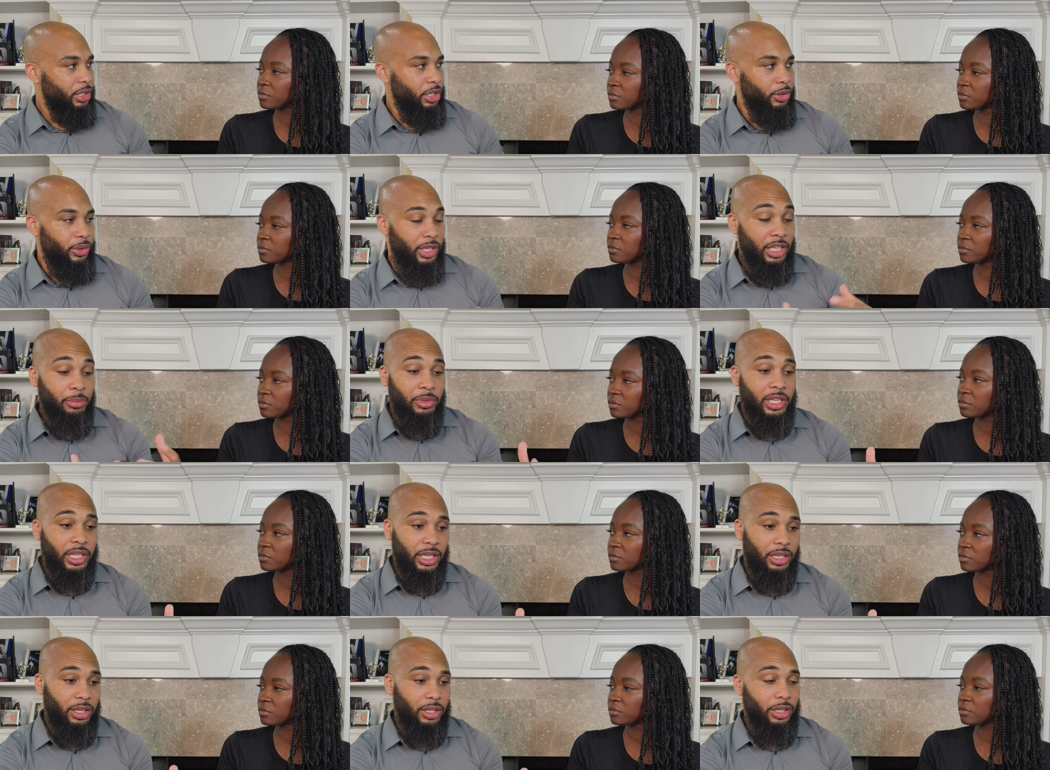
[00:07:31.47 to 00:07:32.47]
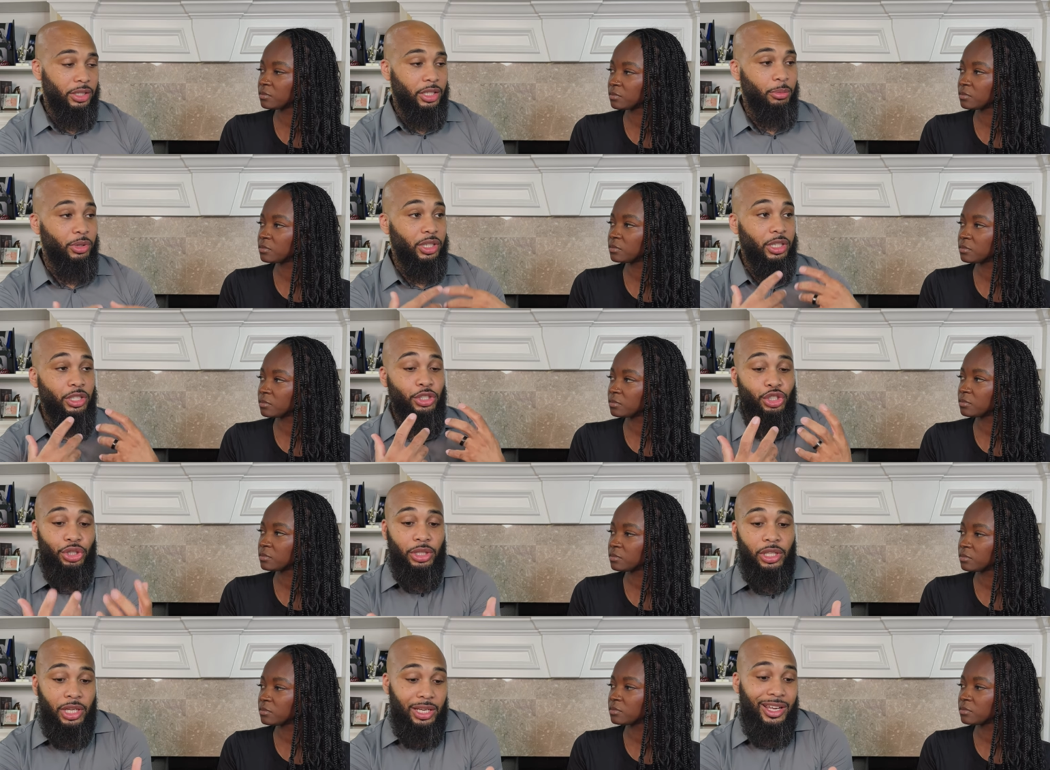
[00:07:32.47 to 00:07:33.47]
Speaker 1: you eliminate the clutter, but the,
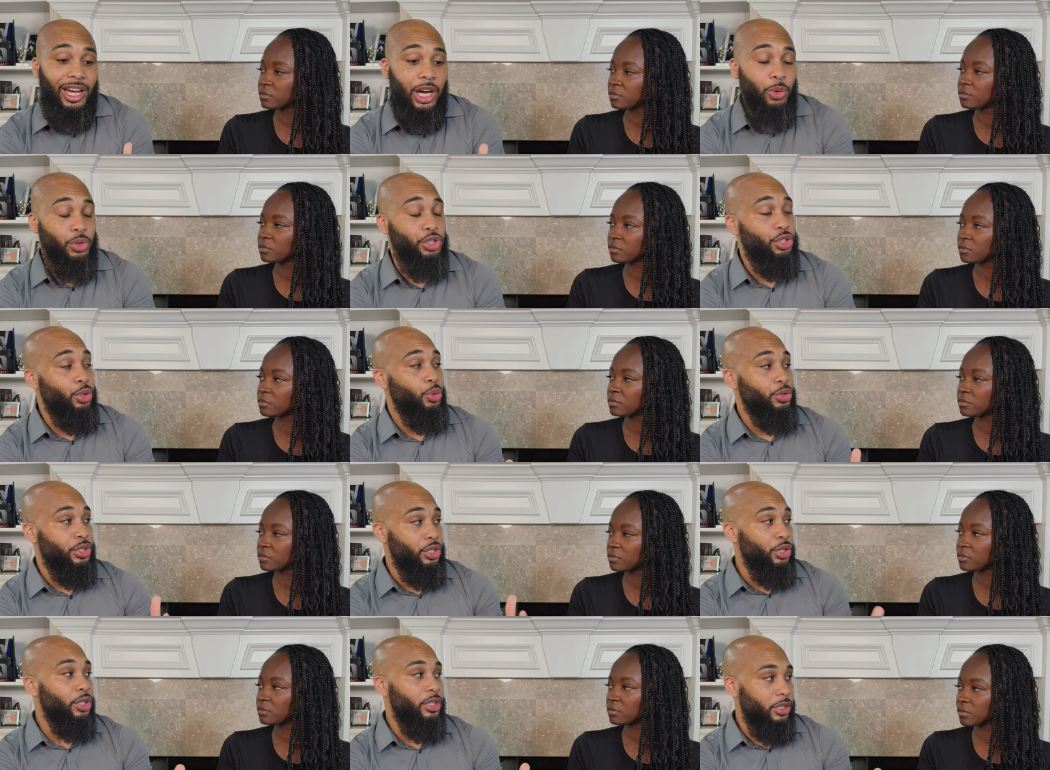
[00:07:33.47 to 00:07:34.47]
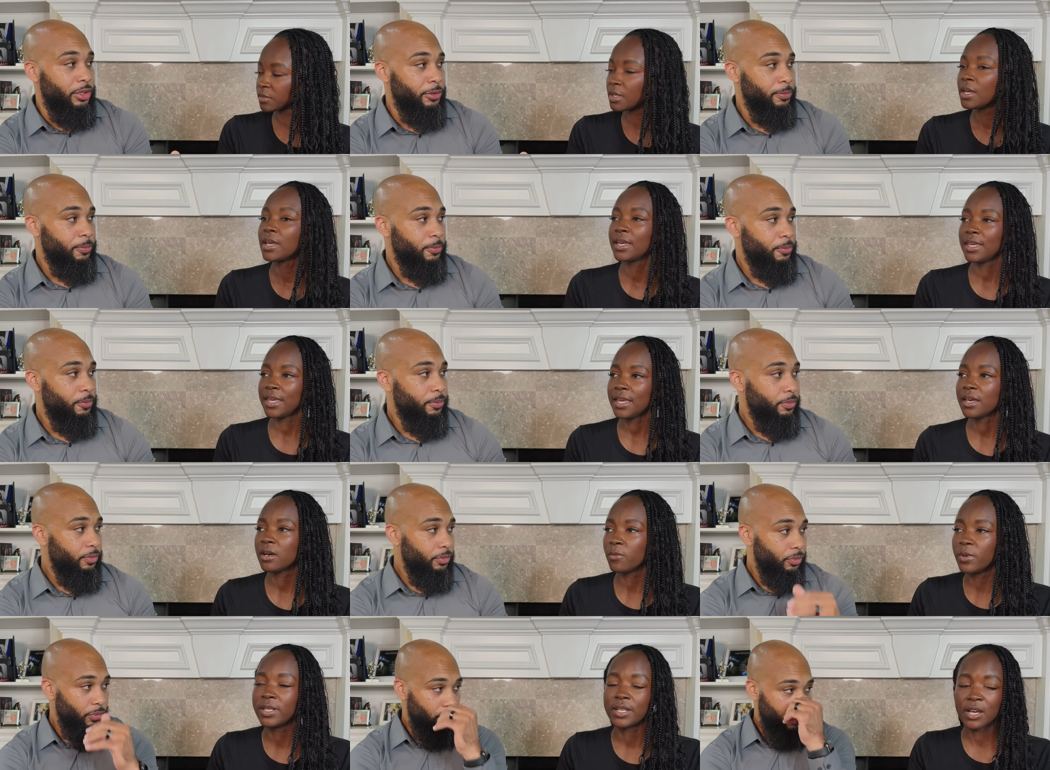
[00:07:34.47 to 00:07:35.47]
the house shows good?
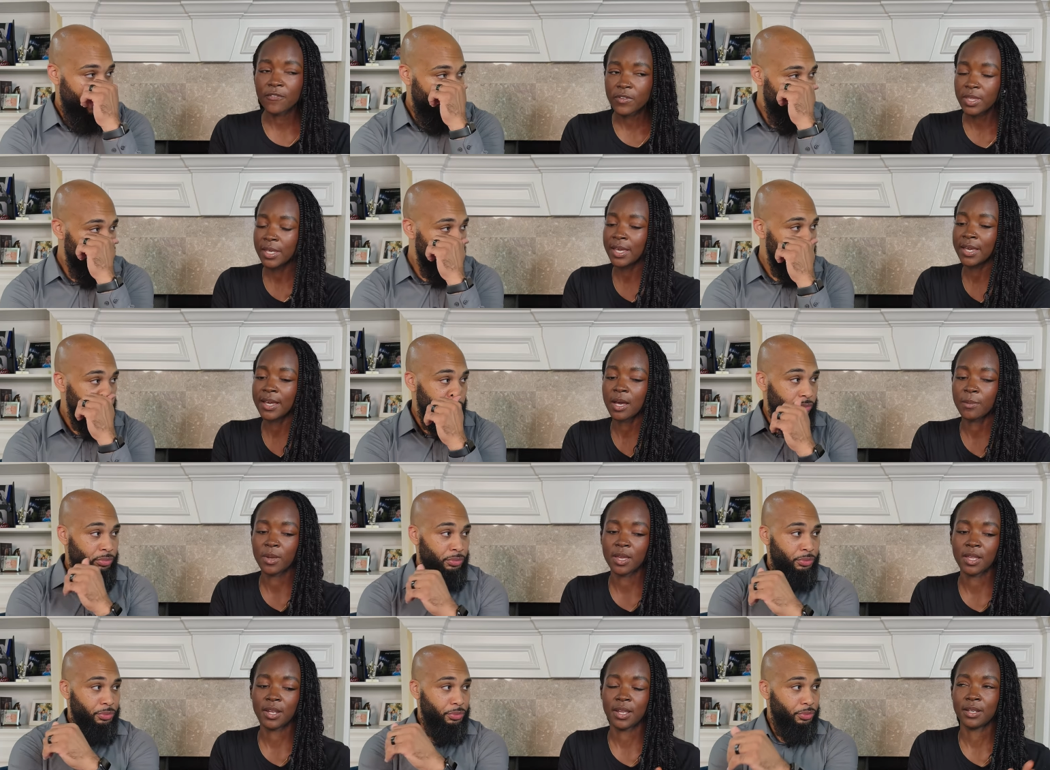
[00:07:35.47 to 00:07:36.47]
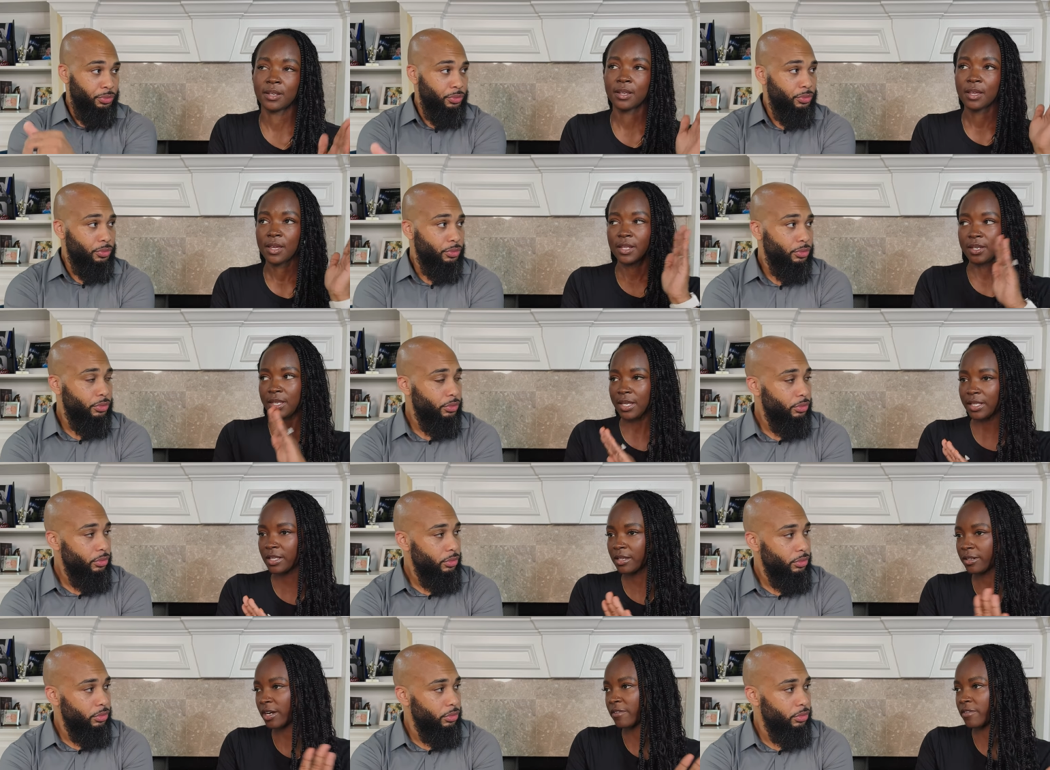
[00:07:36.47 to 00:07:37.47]
Speaker 2: yeah, we definitely can come in and
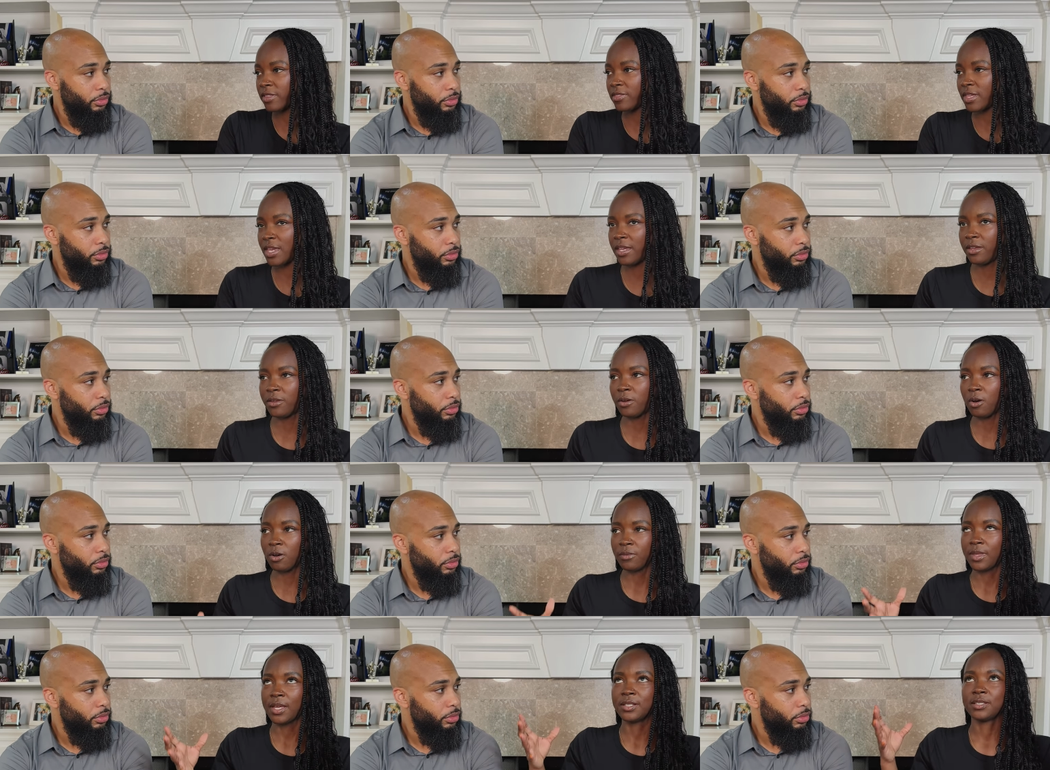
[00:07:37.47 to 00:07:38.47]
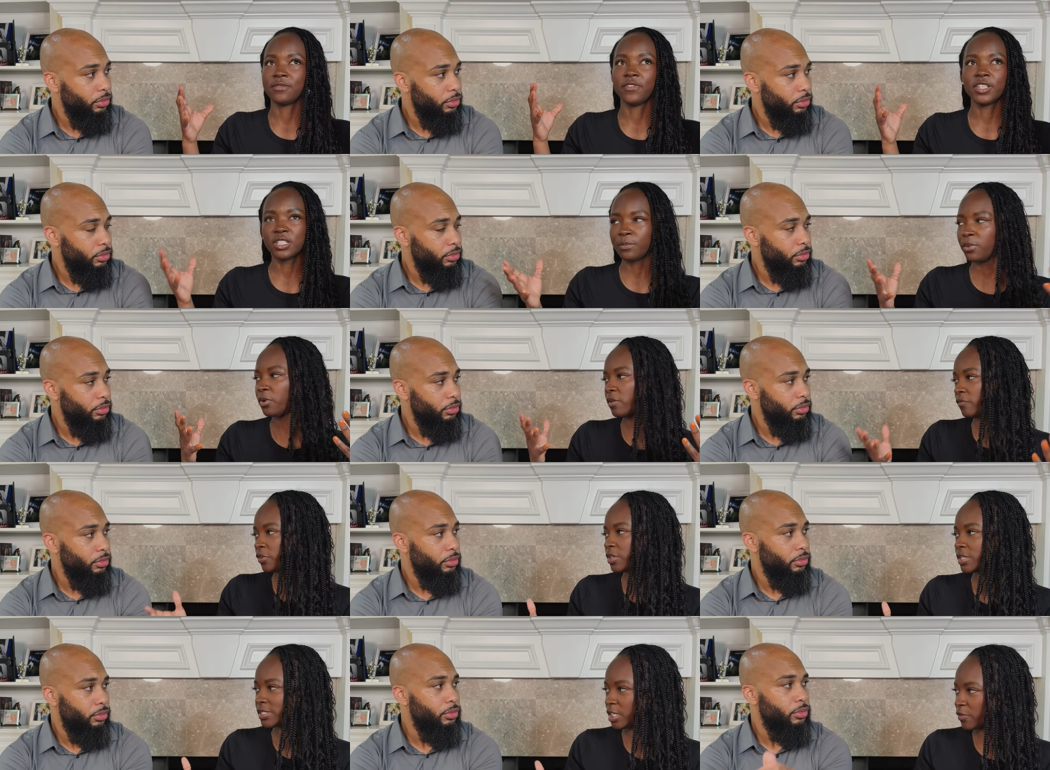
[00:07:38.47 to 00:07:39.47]
declutter everything, you know, that's visible and
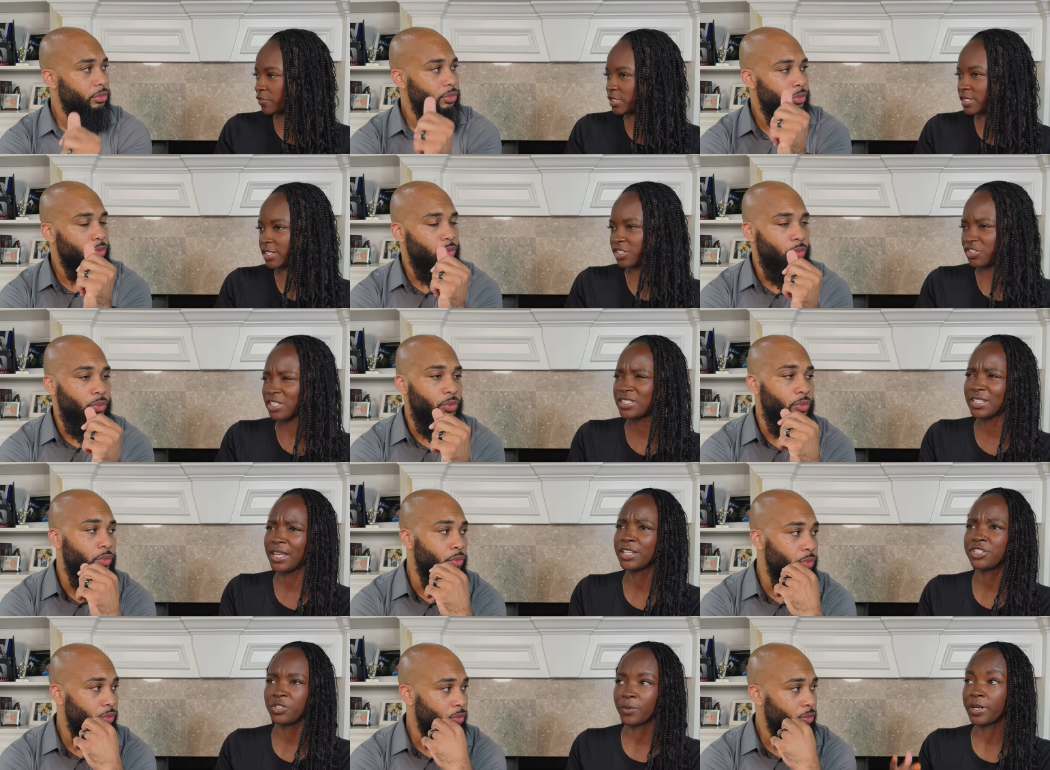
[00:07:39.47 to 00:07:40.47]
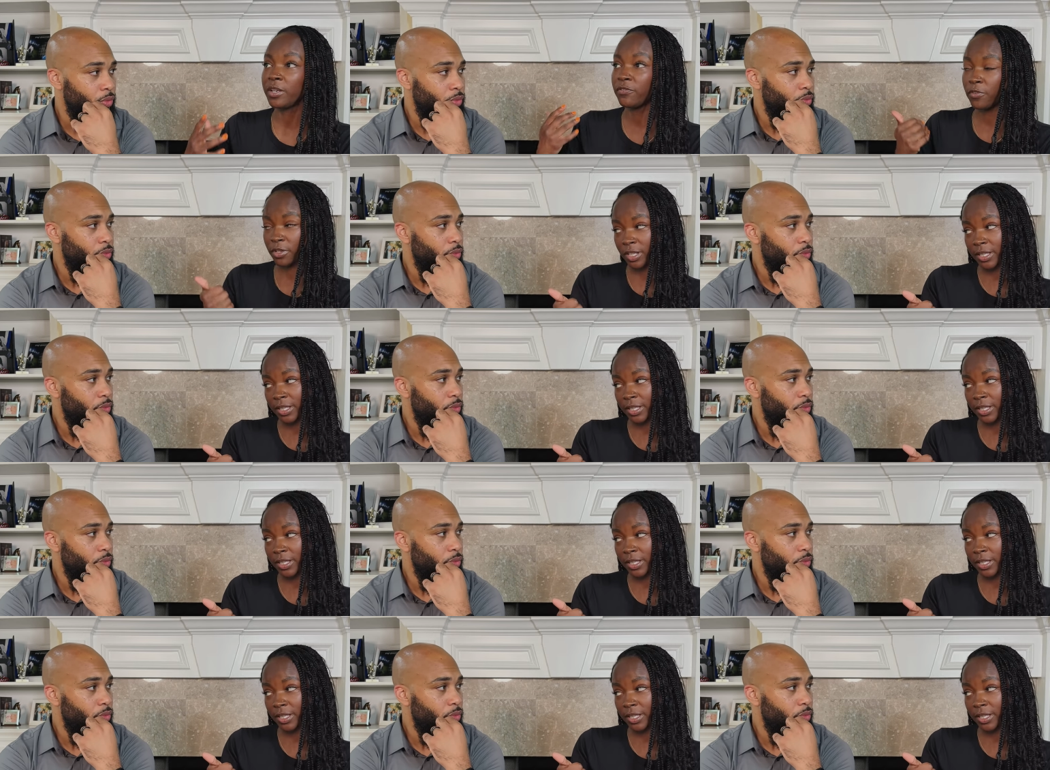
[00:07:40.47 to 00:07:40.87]
for the surfaces just to mm-hmm. get you ready for the